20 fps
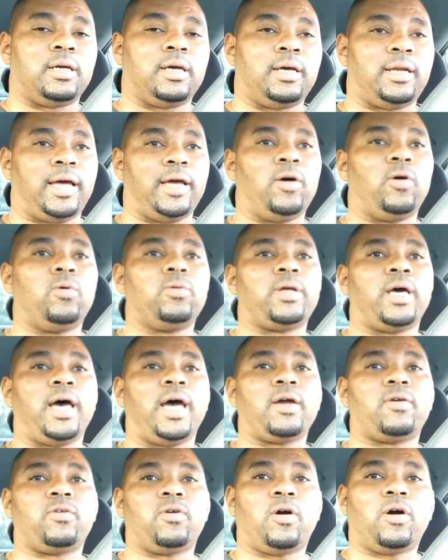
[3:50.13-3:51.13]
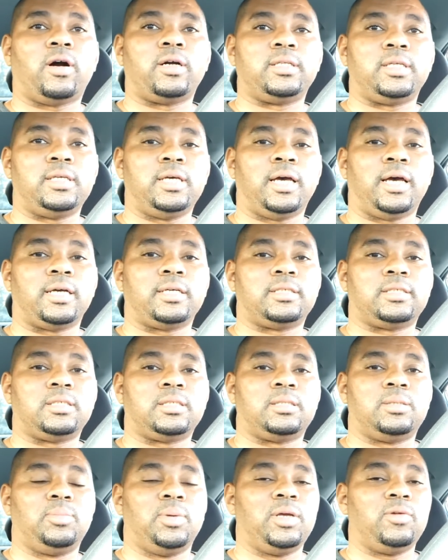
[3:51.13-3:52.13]
And I own an Acura RDX.
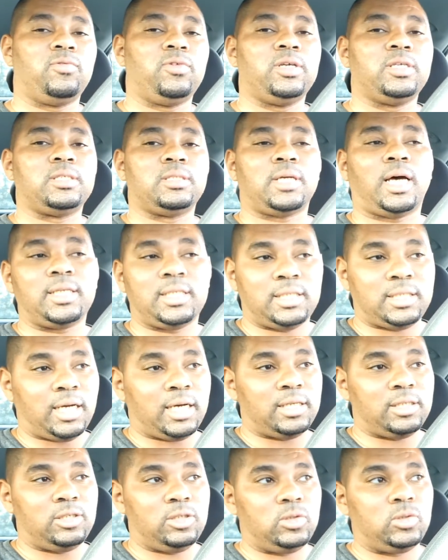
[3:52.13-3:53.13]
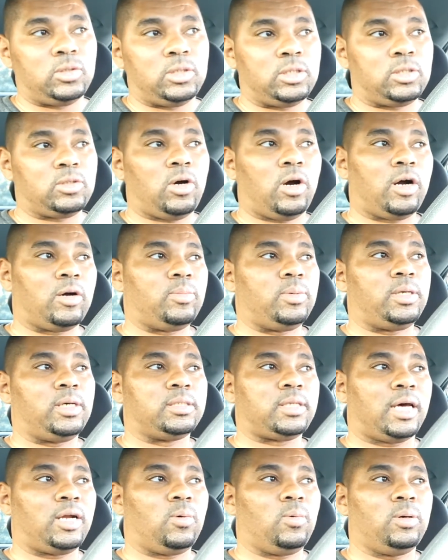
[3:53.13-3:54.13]
The main reason I decided to use this car
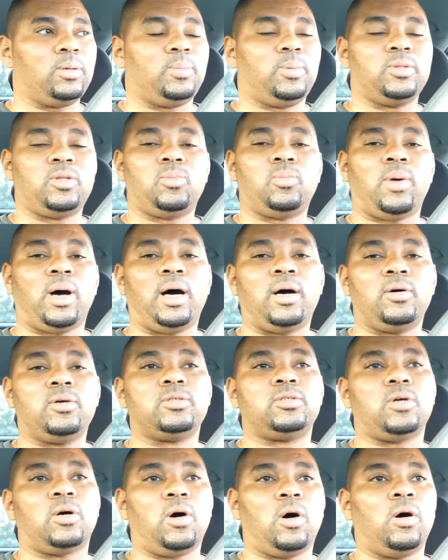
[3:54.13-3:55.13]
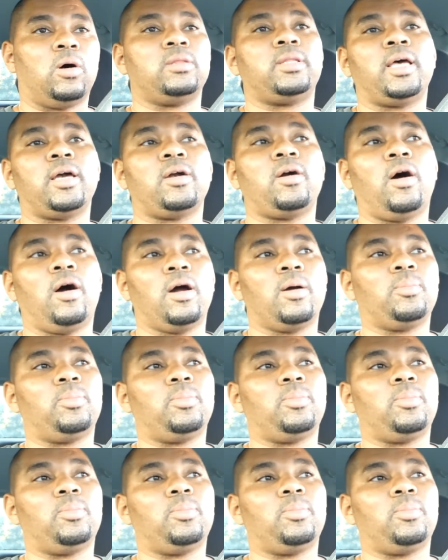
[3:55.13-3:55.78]
because I don't want to put the miles on that car,